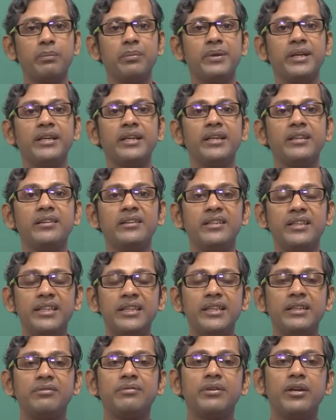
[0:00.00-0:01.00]
bring in 3
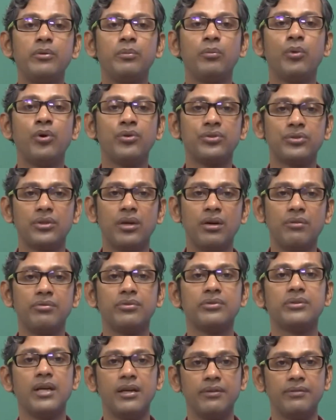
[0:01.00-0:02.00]
different modes of
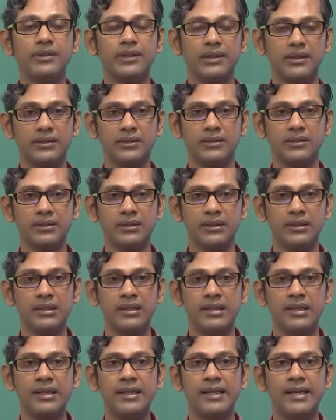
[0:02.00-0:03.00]
toughening.
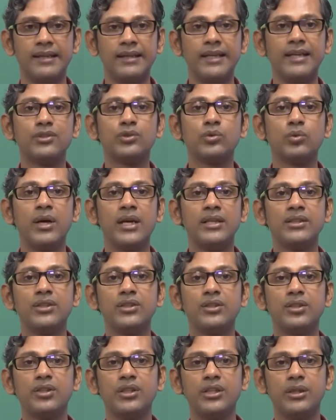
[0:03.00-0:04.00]
And that is why
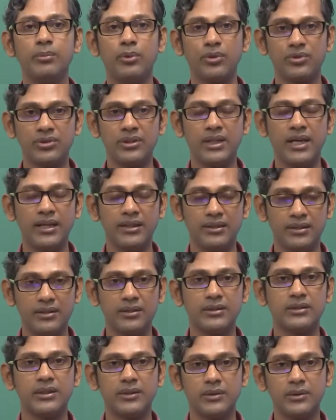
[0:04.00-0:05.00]
zirconium oxide,
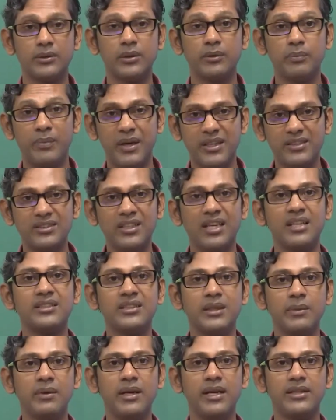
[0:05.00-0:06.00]
partially
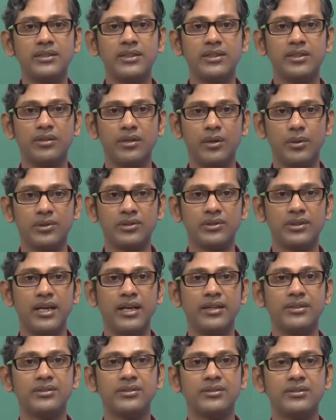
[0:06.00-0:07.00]
stabilized zirconium
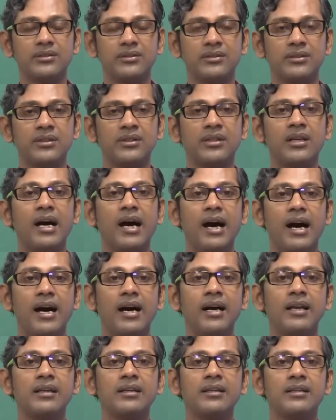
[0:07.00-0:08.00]
oxides
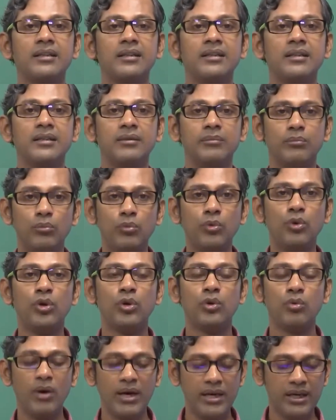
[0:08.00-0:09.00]
are
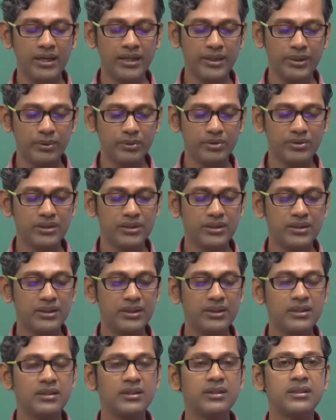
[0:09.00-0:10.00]
more widely used in the